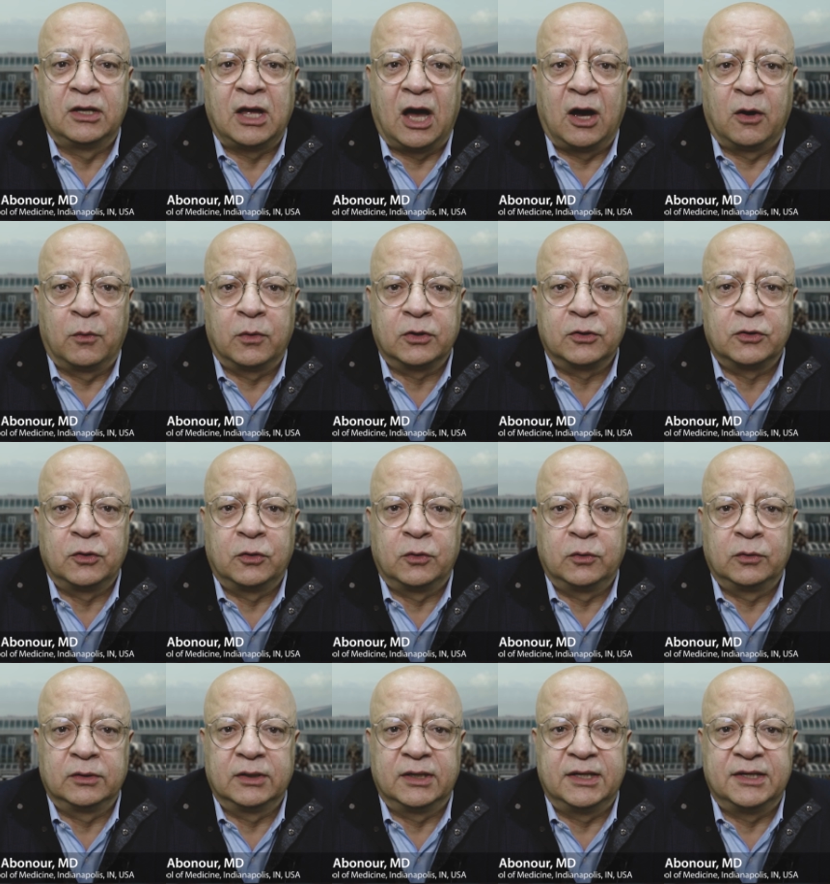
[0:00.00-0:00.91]
our
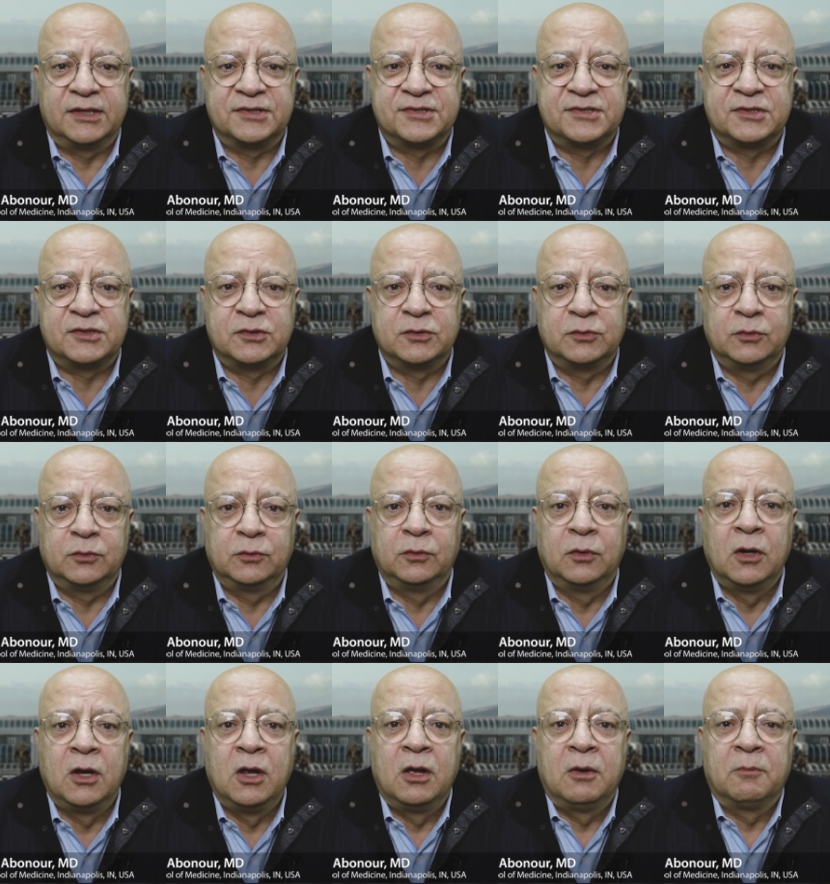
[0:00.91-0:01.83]
goal is to
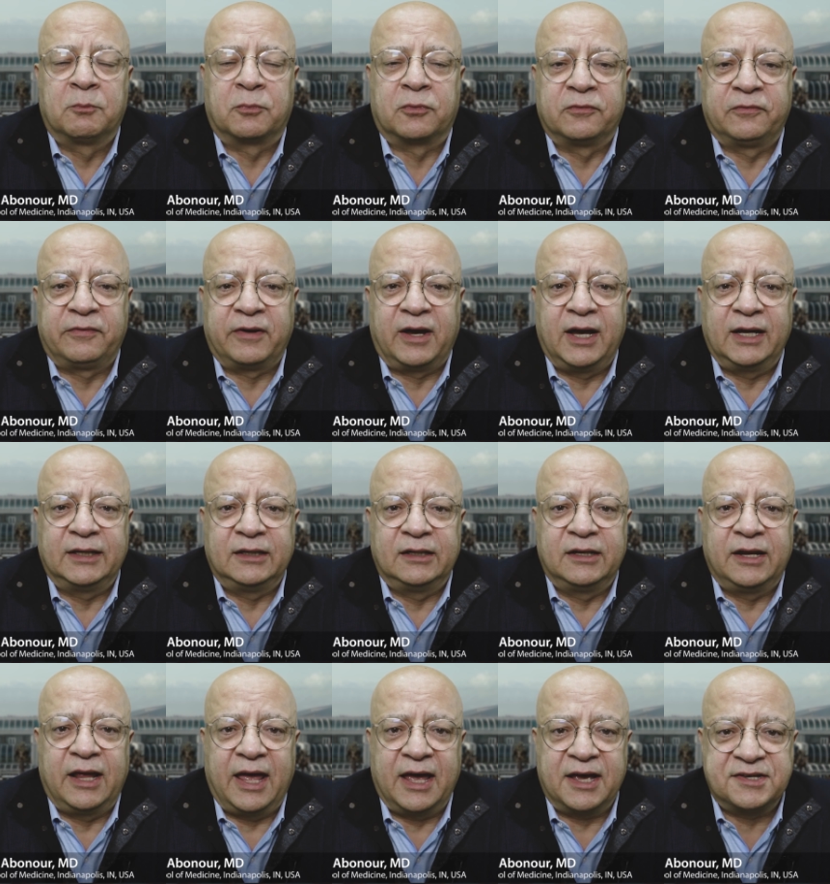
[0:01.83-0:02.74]
provide
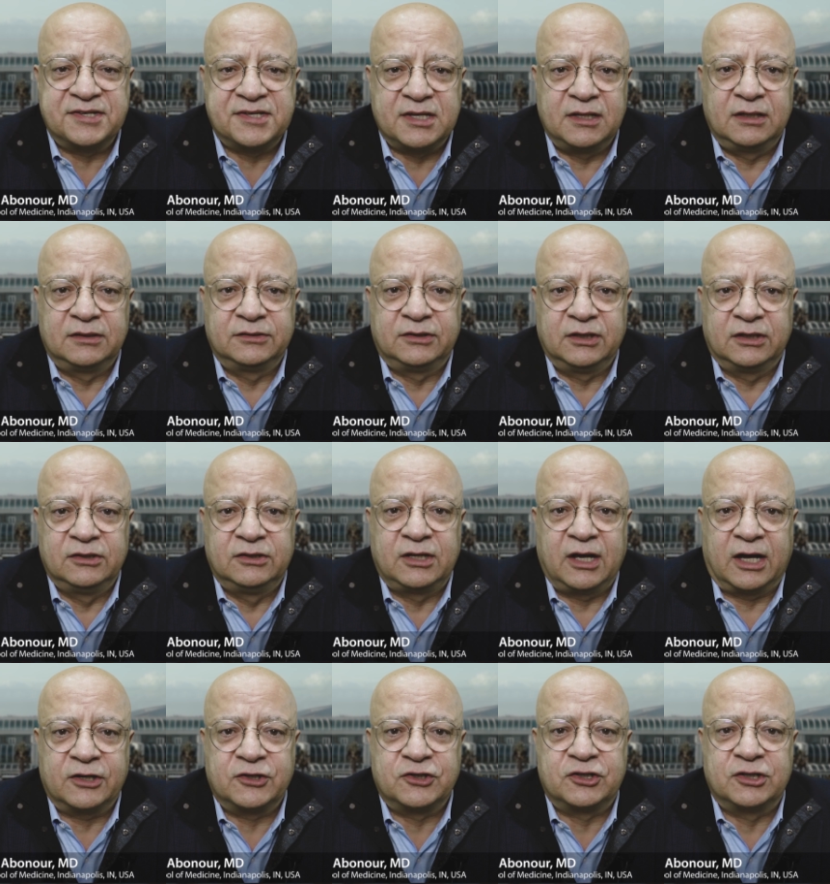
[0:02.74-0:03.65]
an excellent
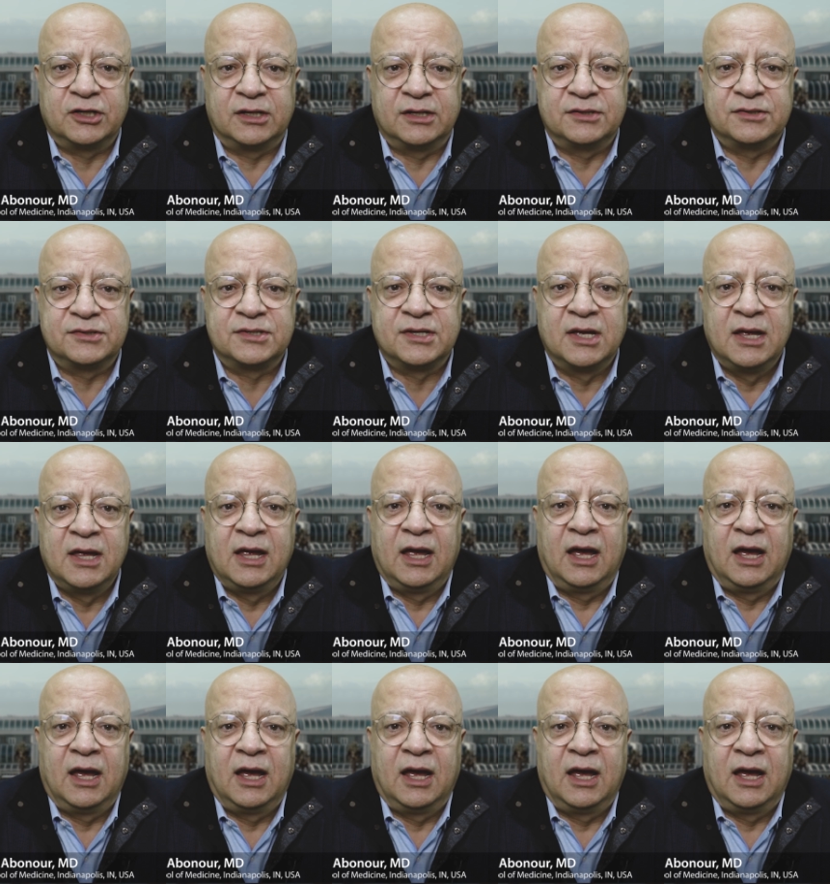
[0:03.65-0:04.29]
inductions